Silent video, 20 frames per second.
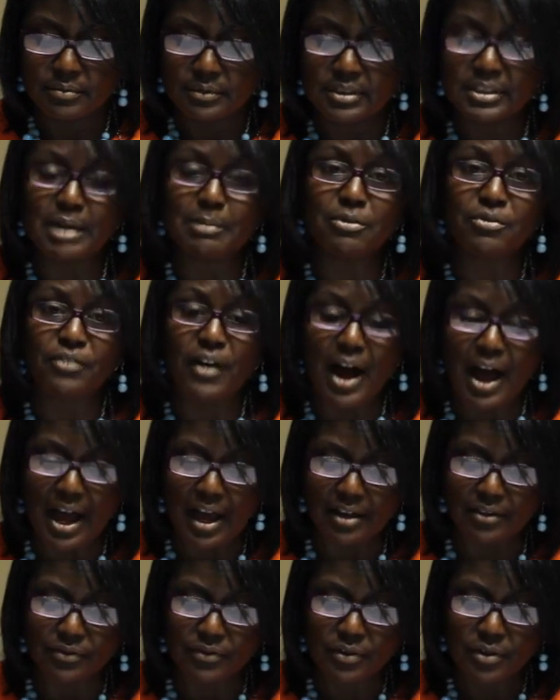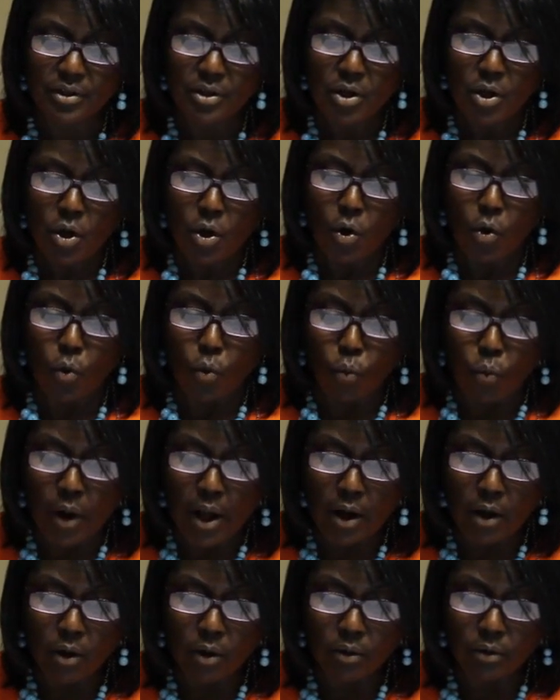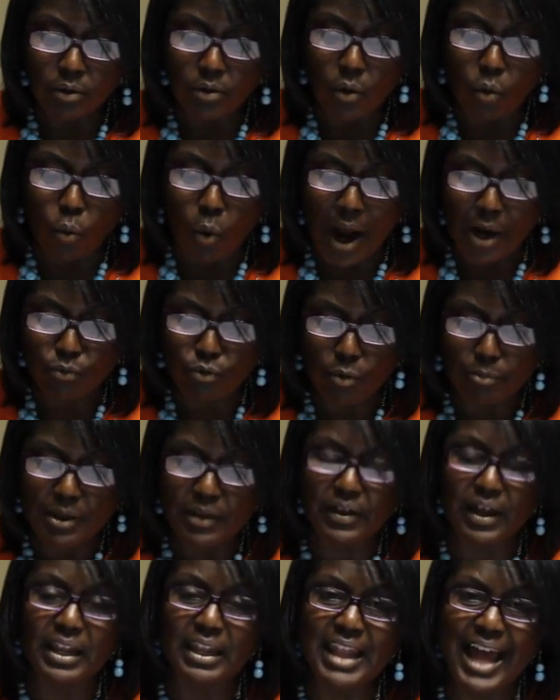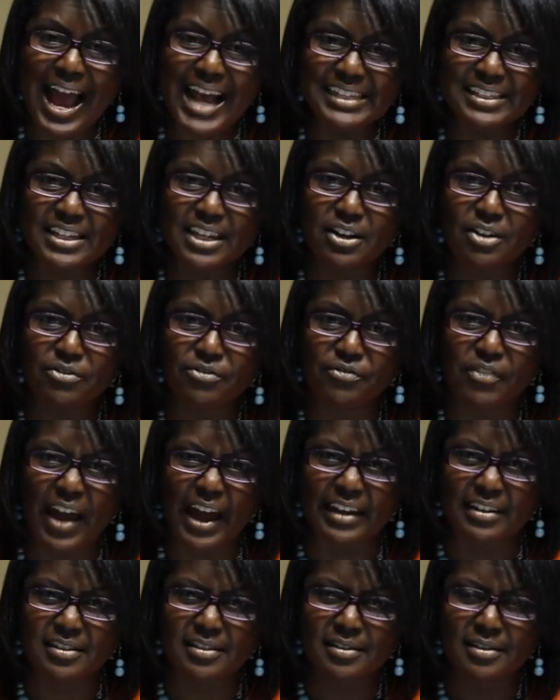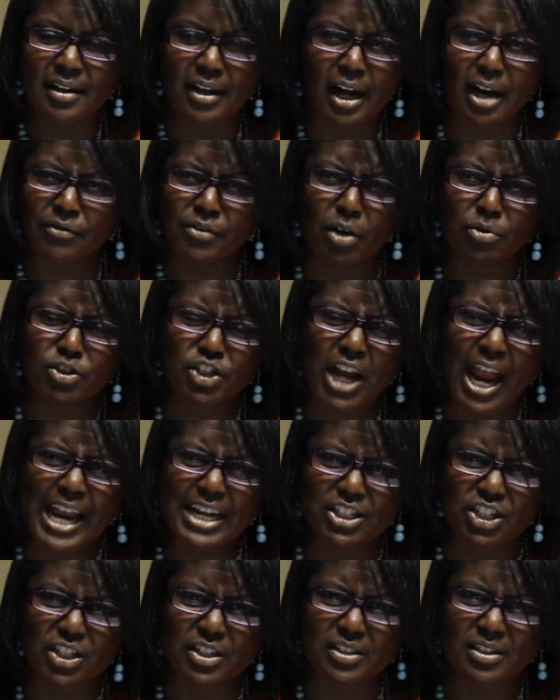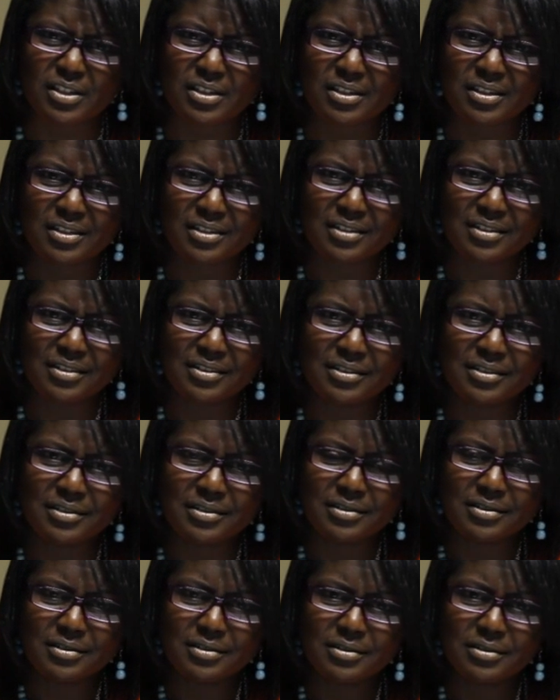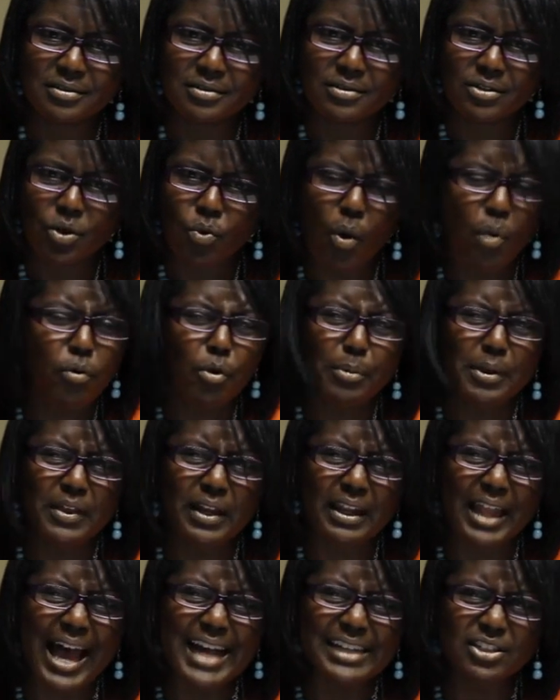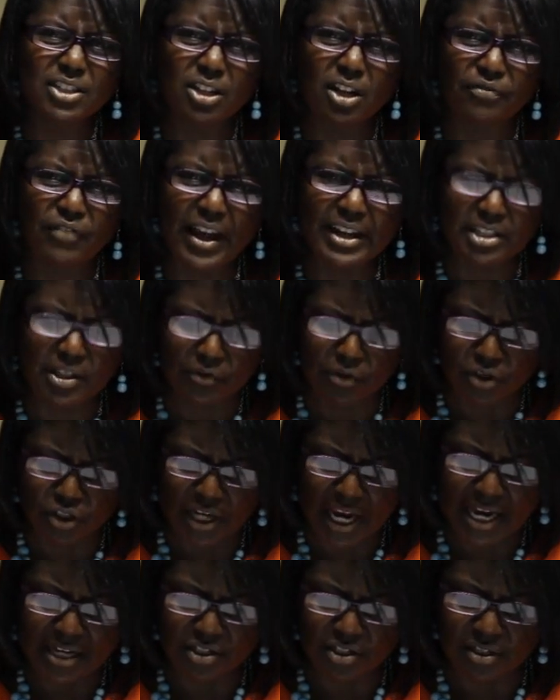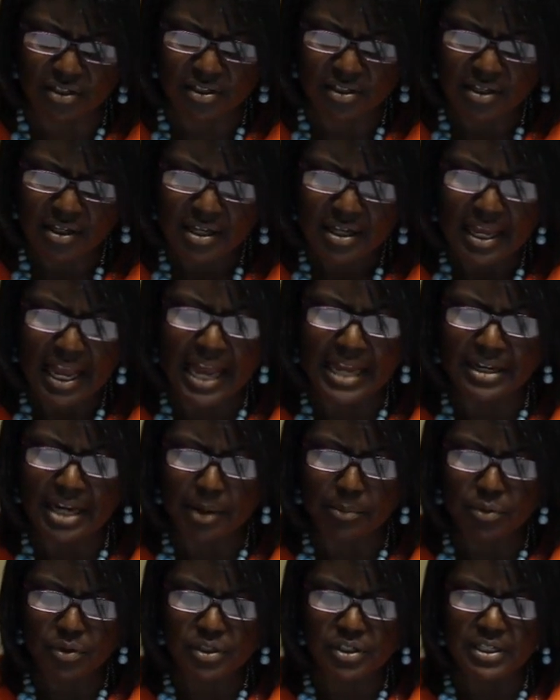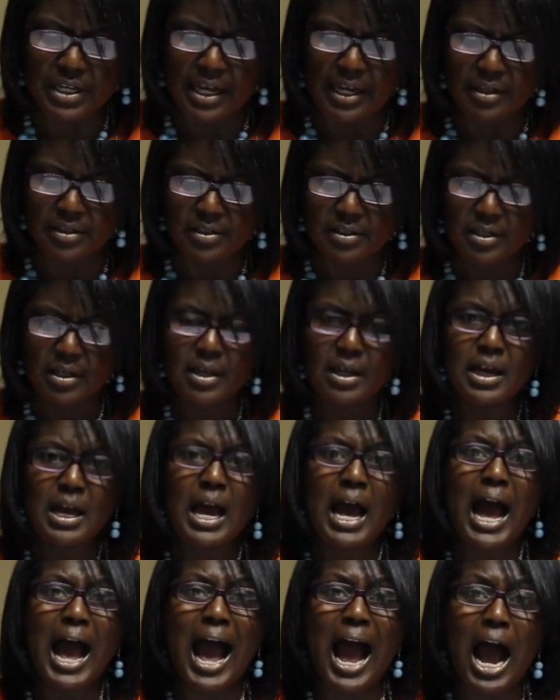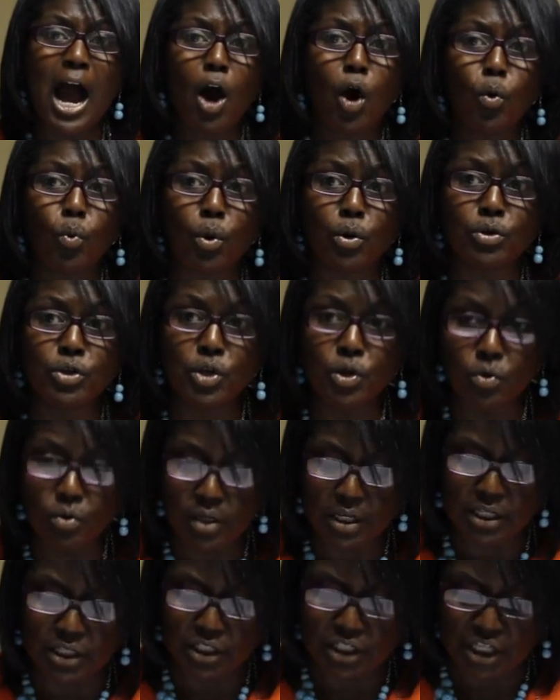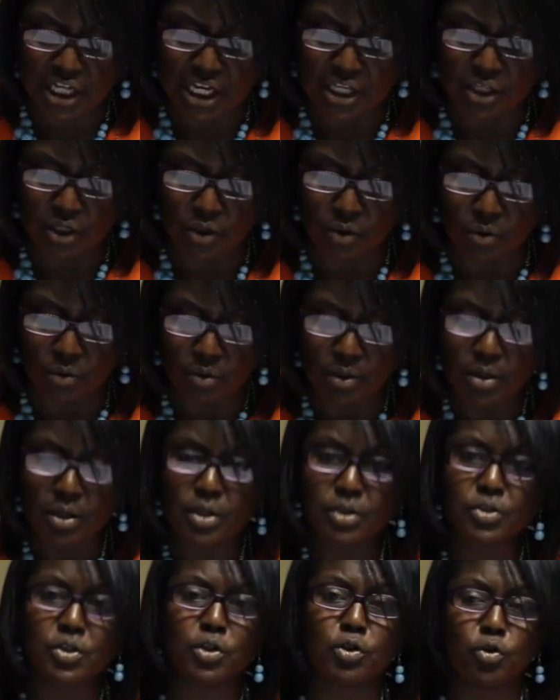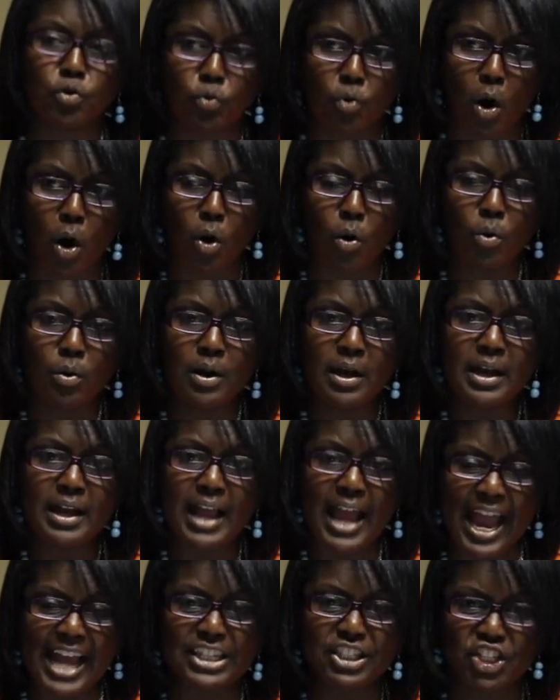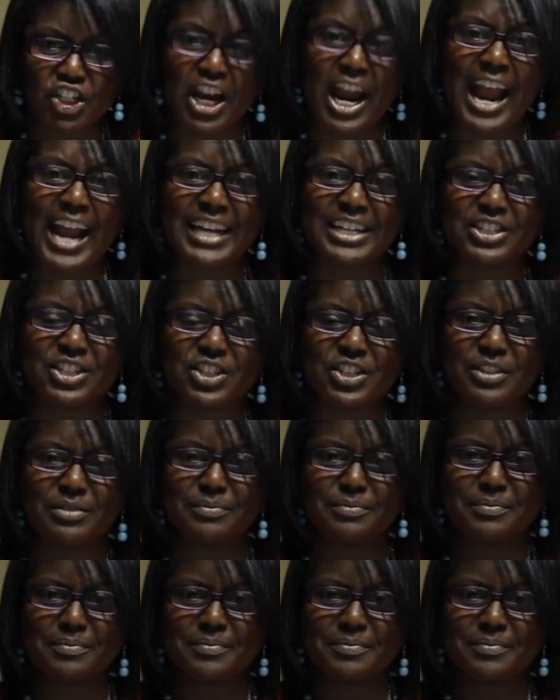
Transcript: Number 5, what will be the lasting effects of your changes? What will be the lasting effects of your changes? And number 6, how will you continue to grow and change?